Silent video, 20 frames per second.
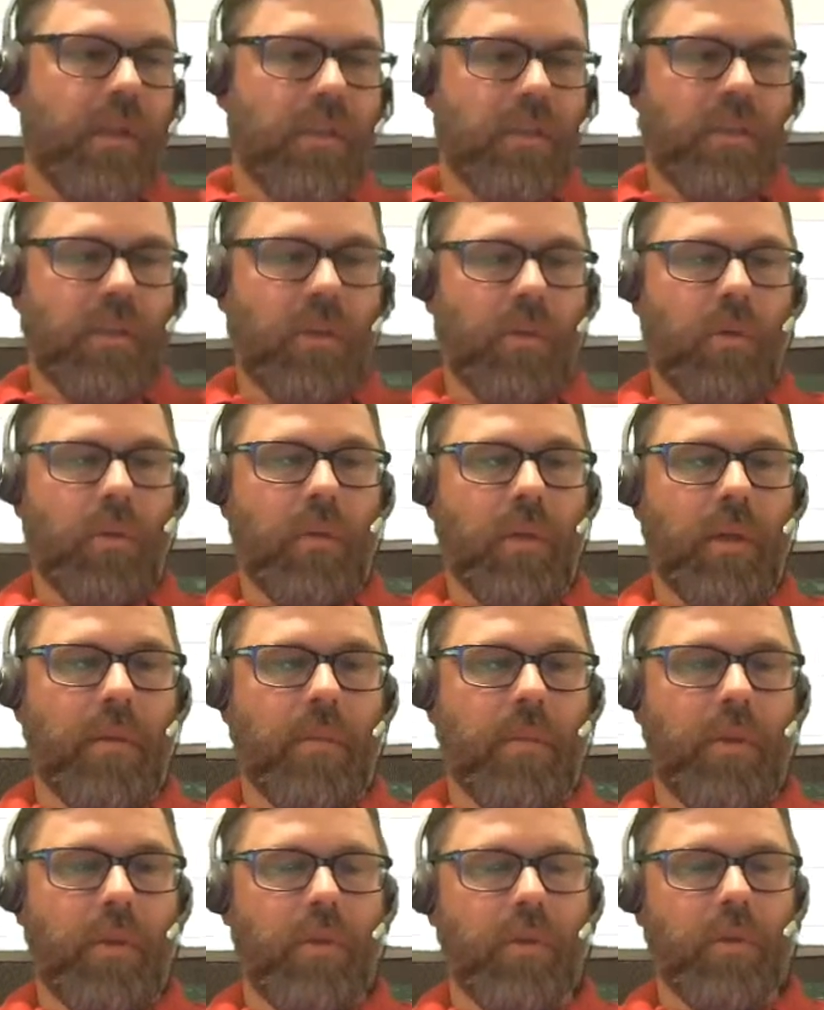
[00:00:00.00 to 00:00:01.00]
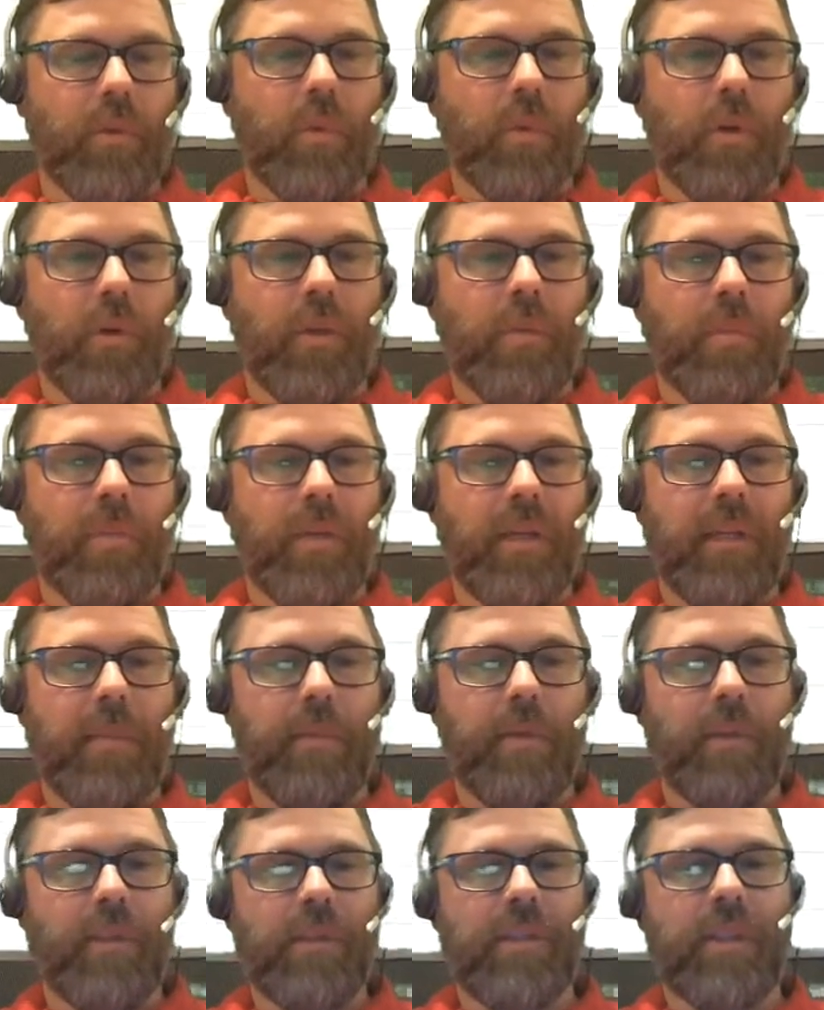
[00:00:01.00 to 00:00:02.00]
So those were the
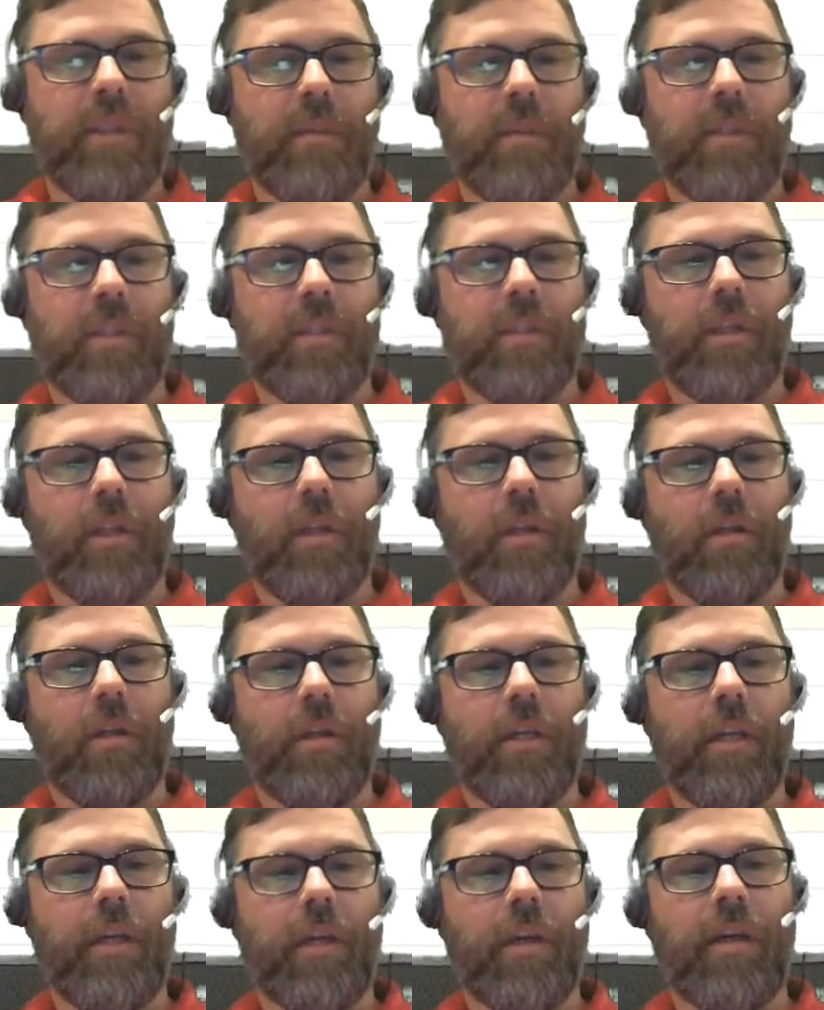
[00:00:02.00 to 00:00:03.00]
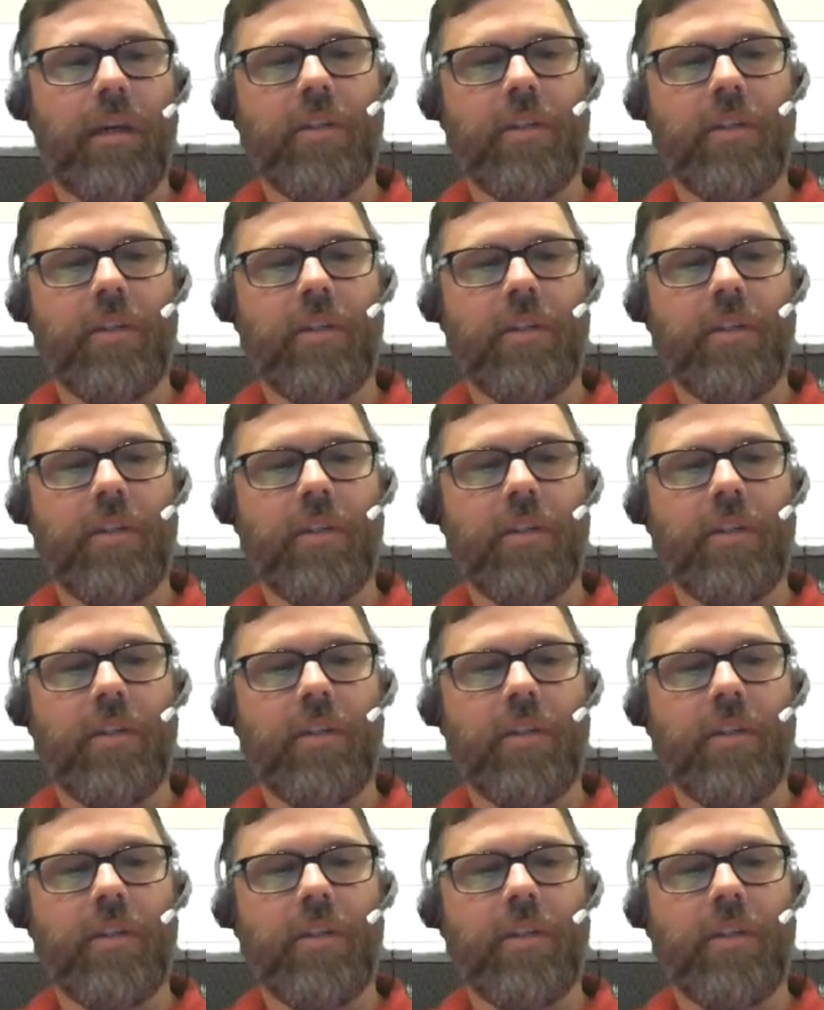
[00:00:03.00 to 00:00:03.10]
playbooks that we saw here.